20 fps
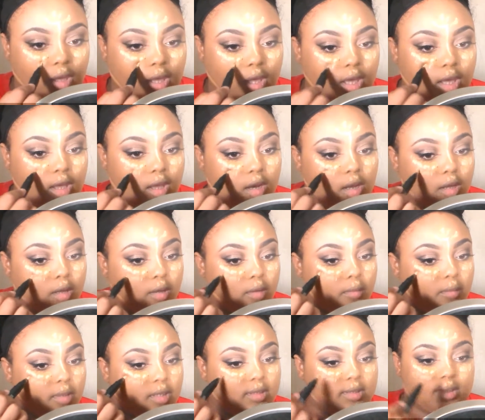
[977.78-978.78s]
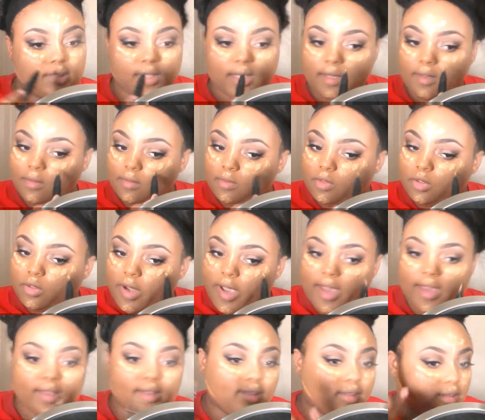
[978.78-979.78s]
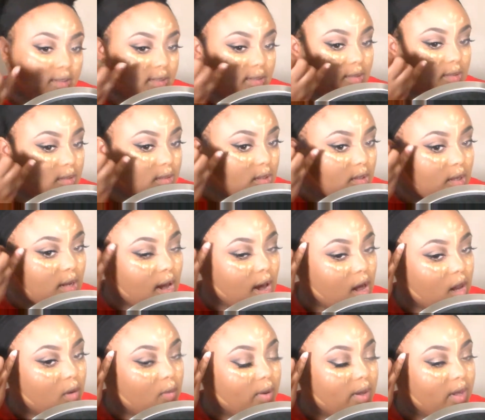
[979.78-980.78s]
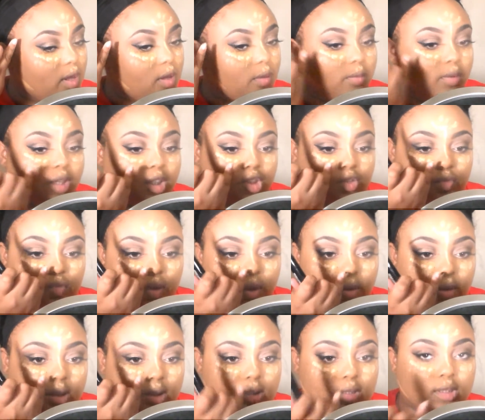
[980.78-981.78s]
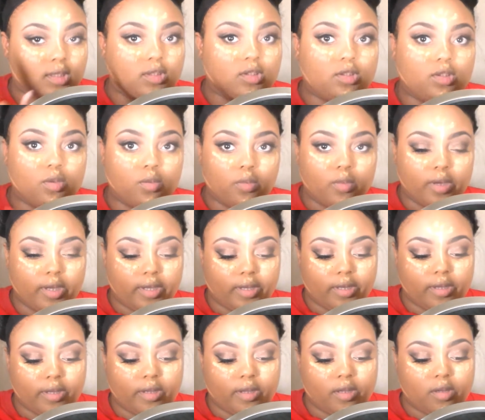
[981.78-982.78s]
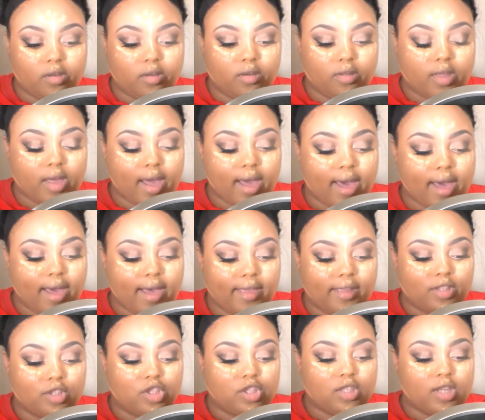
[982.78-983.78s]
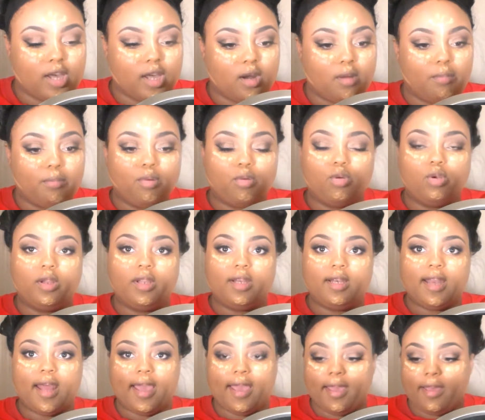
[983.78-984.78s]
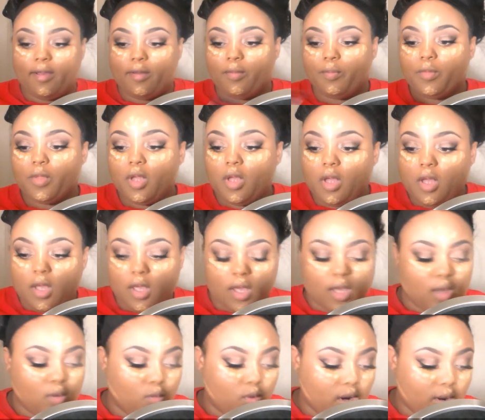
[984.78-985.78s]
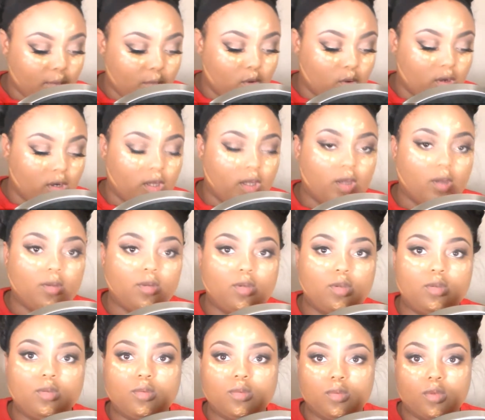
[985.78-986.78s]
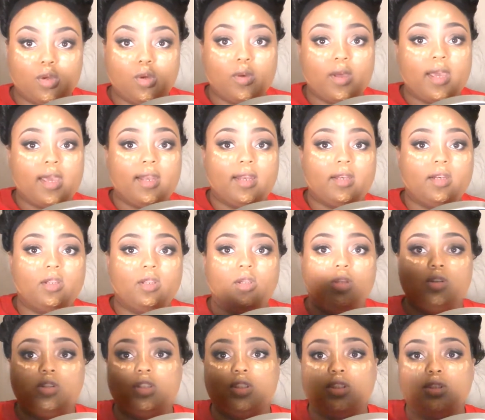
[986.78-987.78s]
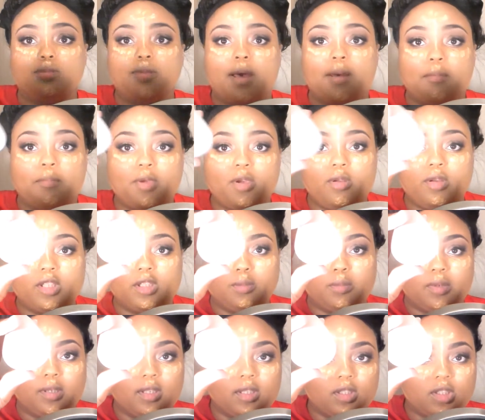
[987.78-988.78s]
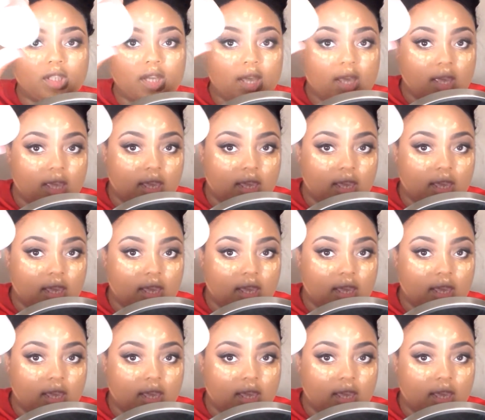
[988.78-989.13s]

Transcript: And instead of dragging this concealer all the way up, let's focus it directly under the eye and just kind of pull it down. And what I'm going to go ahead and use is my beauty sponge.